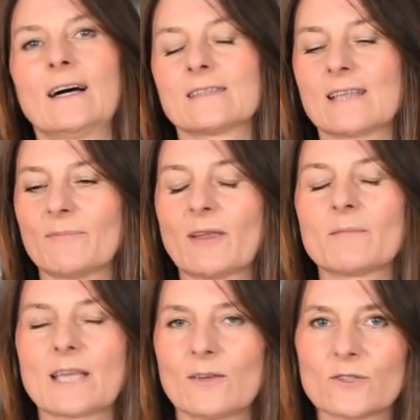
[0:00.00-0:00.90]

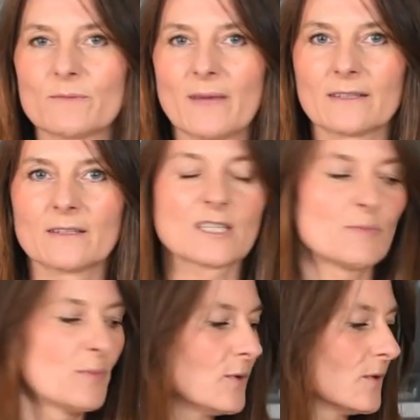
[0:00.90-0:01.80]
sometimes I use metal
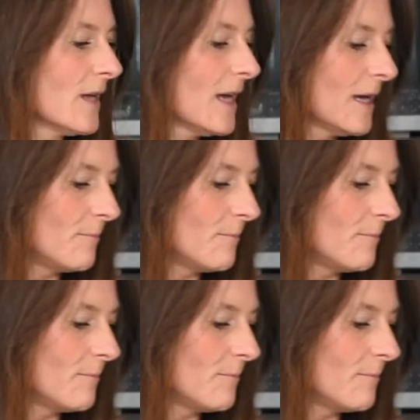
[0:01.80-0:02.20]
spoon.